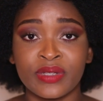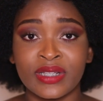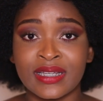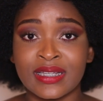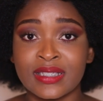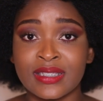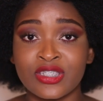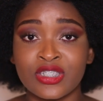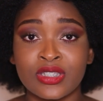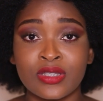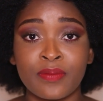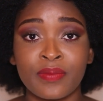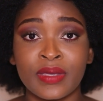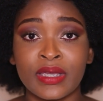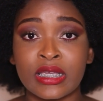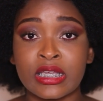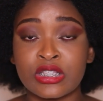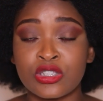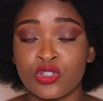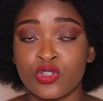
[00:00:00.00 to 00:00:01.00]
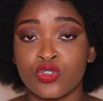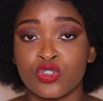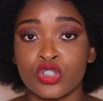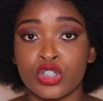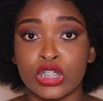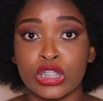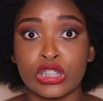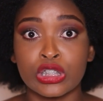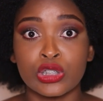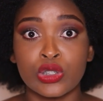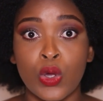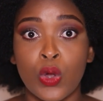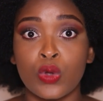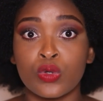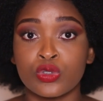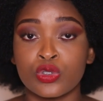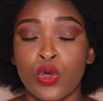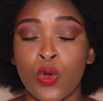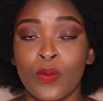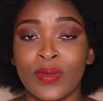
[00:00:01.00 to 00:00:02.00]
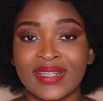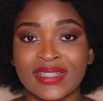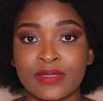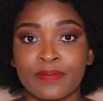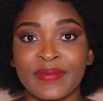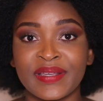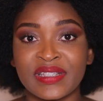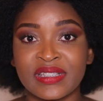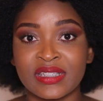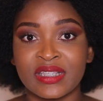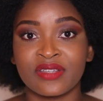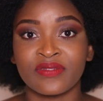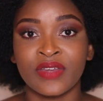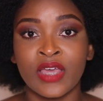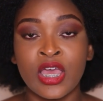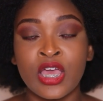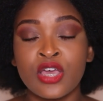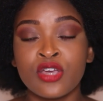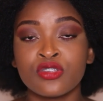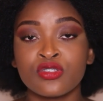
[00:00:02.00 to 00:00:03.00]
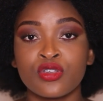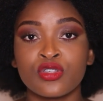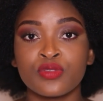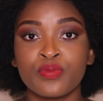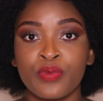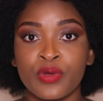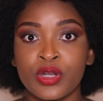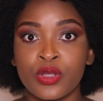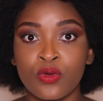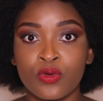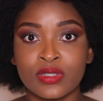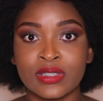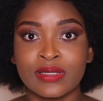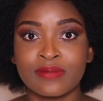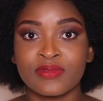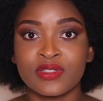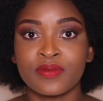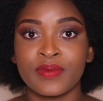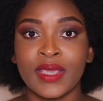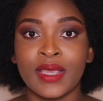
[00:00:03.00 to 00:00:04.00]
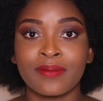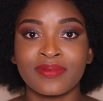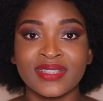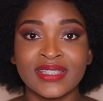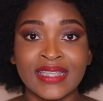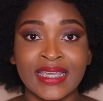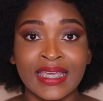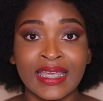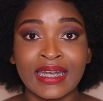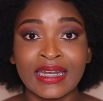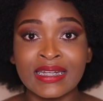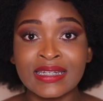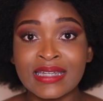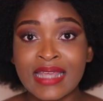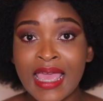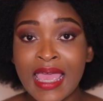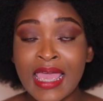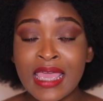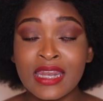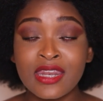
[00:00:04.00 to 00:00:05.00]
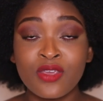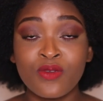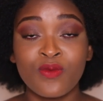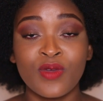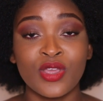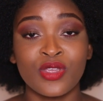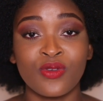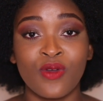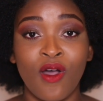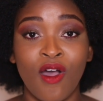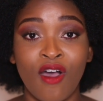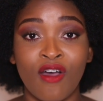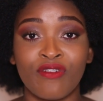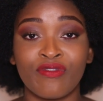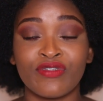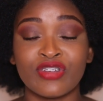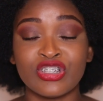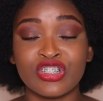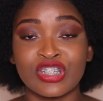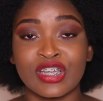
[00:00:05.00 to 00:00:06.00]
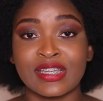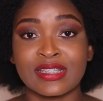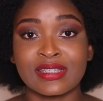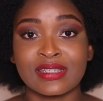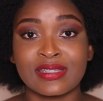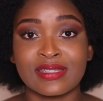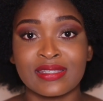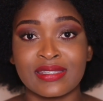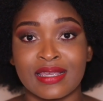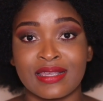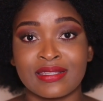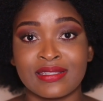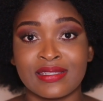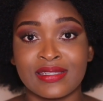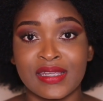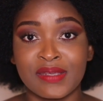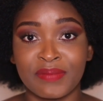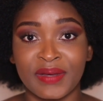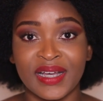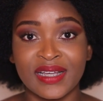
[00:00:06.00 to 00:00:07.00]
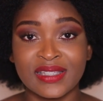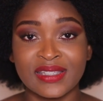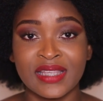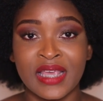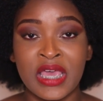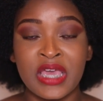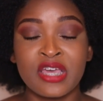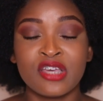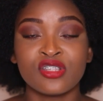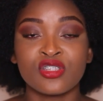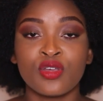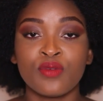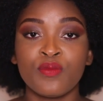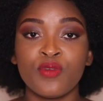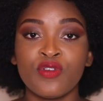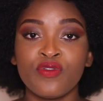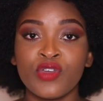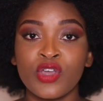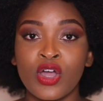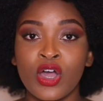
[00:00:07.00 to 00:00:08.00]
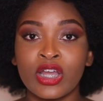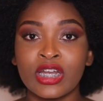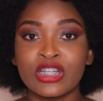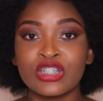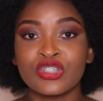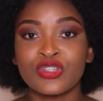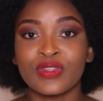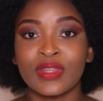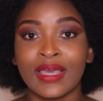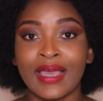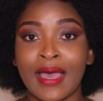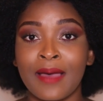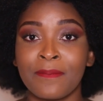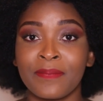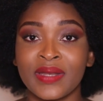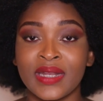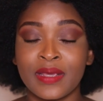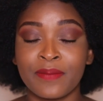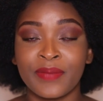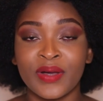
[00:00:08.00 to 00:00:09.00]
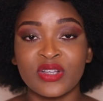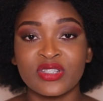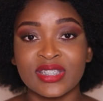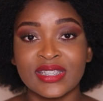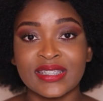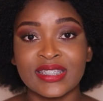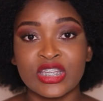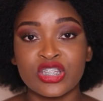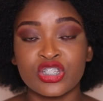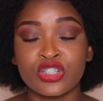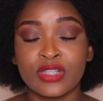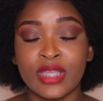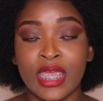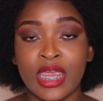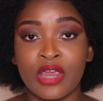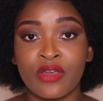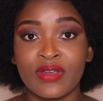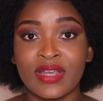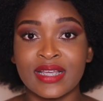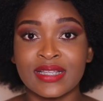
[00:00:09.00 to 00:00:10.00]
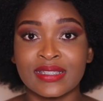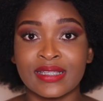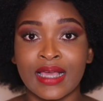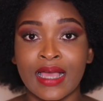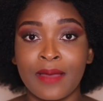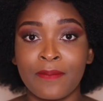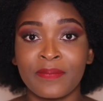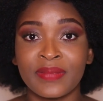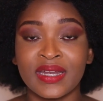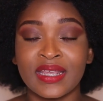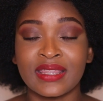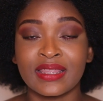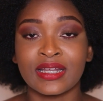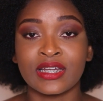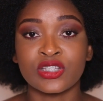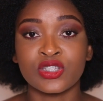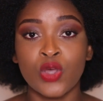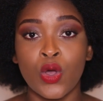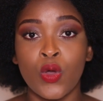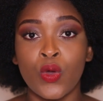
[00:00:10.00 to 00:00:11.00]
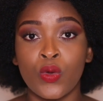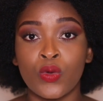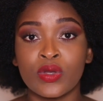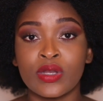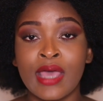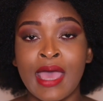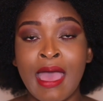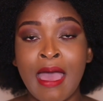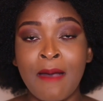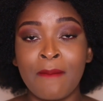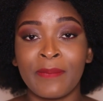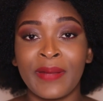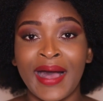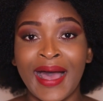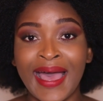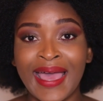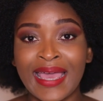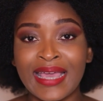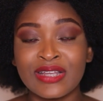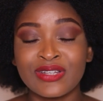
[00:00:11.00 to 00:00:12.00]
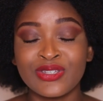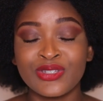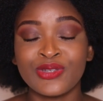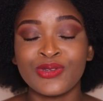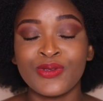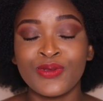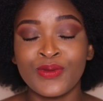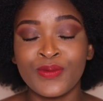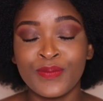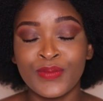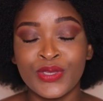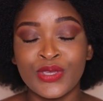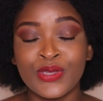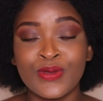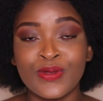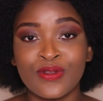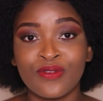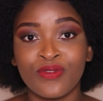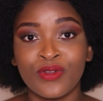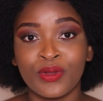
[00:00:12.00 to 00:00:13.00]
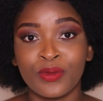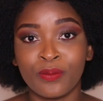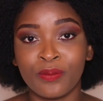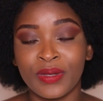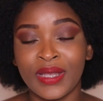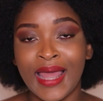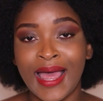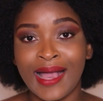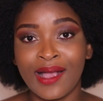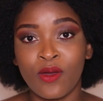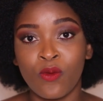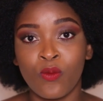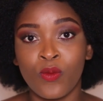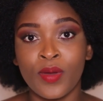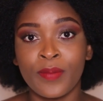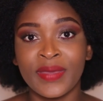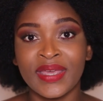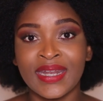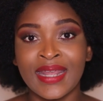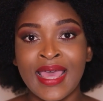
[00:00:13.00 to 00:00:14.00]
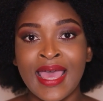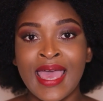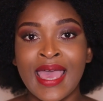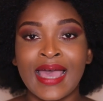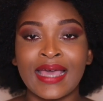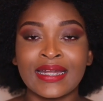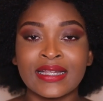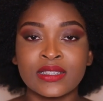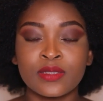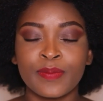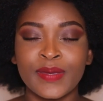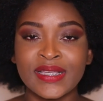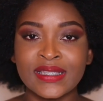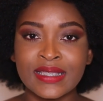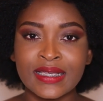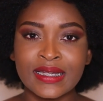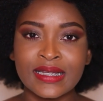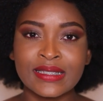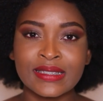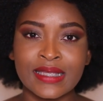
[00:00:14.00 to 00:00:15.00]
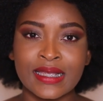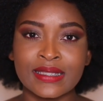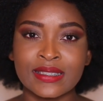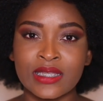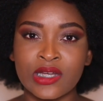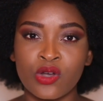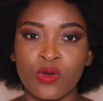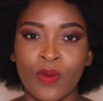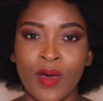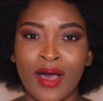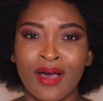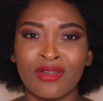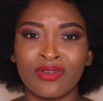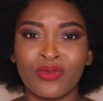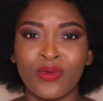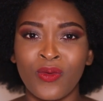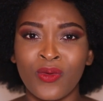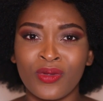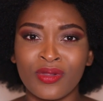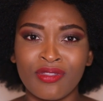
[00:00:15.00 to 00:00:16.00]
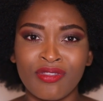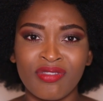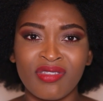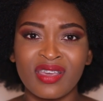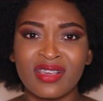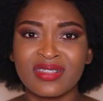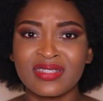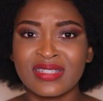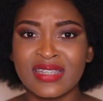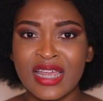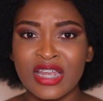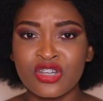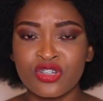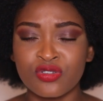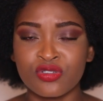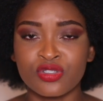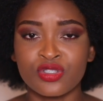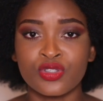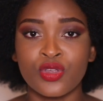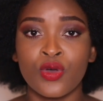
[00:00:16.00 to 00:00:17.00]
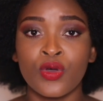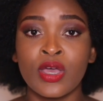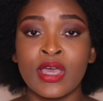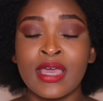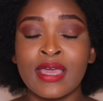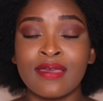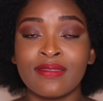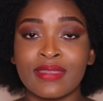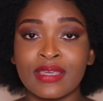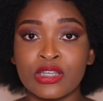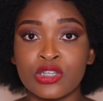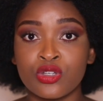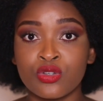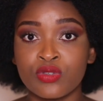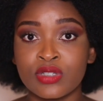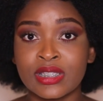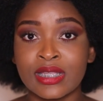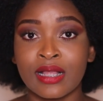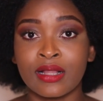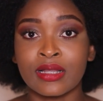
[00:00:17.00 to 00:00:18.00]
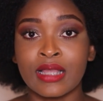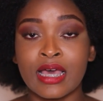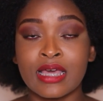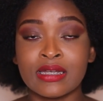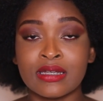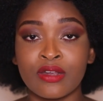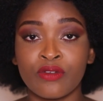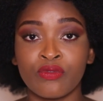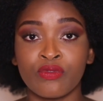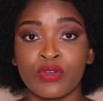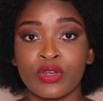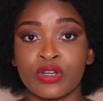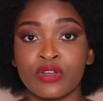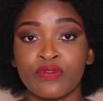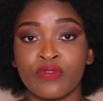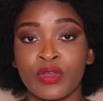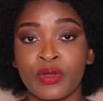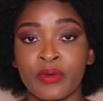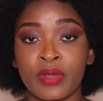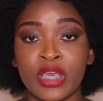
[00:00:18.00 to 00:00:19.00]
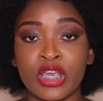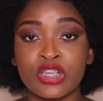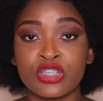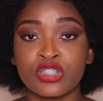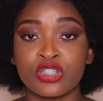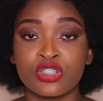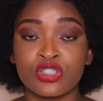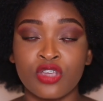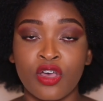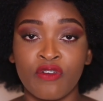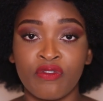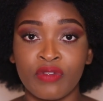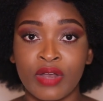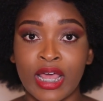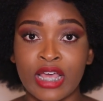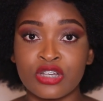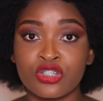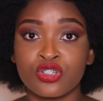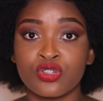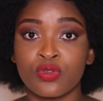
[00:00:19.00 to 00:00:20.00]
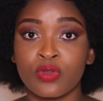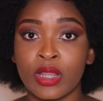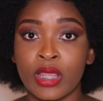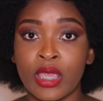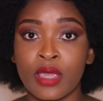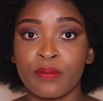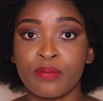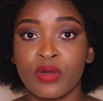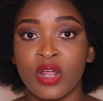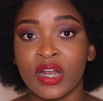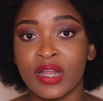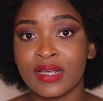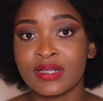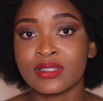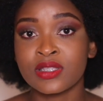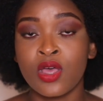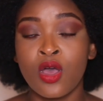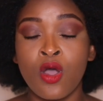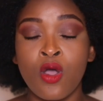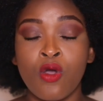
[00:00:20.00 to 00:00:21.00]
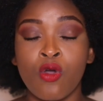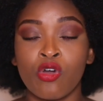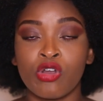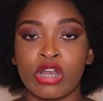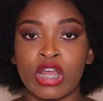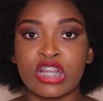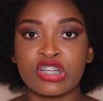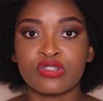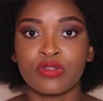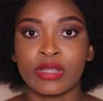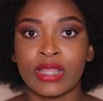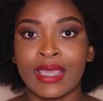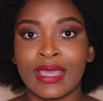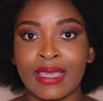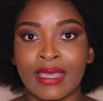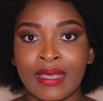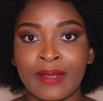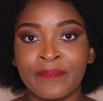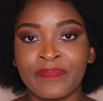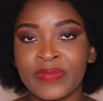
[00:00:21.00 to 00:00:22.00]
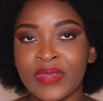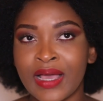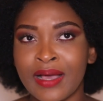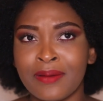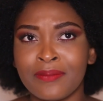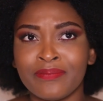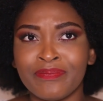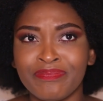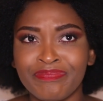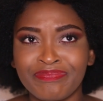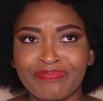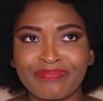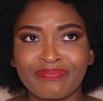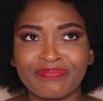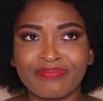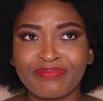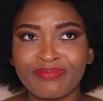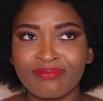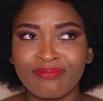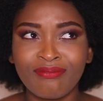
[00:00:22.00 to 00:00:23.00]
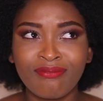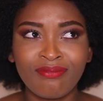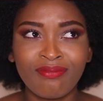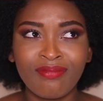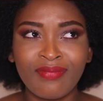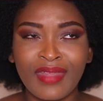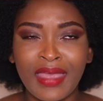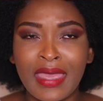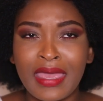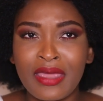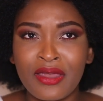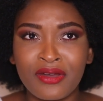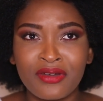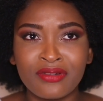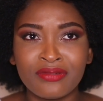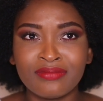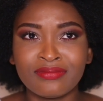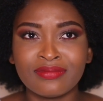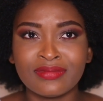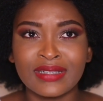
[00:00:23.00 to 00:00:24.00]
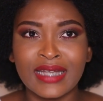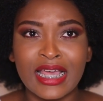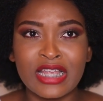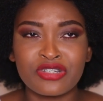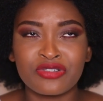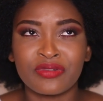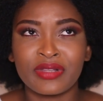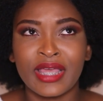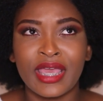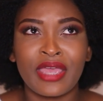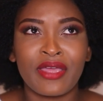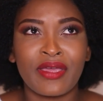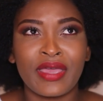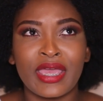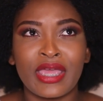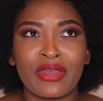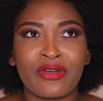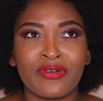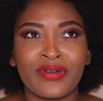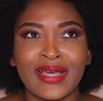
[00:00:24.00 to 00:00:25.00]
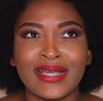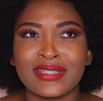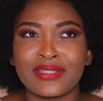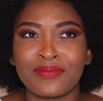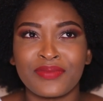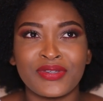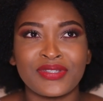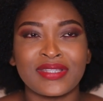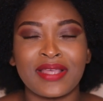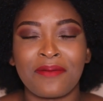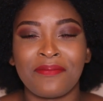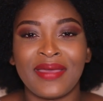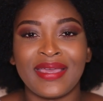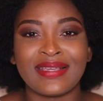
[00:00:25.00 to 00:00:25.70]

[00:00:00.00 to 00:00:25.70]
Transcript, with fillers: because shipping is usually so so expensive so it's pretty awesome to be able to get it anywhere you are for just 60 bucks. So moving on into the company, Bounce Essential Hair is a company that is owned by two beautiful black women and it's basically centered around all things natural. So they do sell different variations of natural hair products or natural hair um, hair, natural hair hair. I suppose that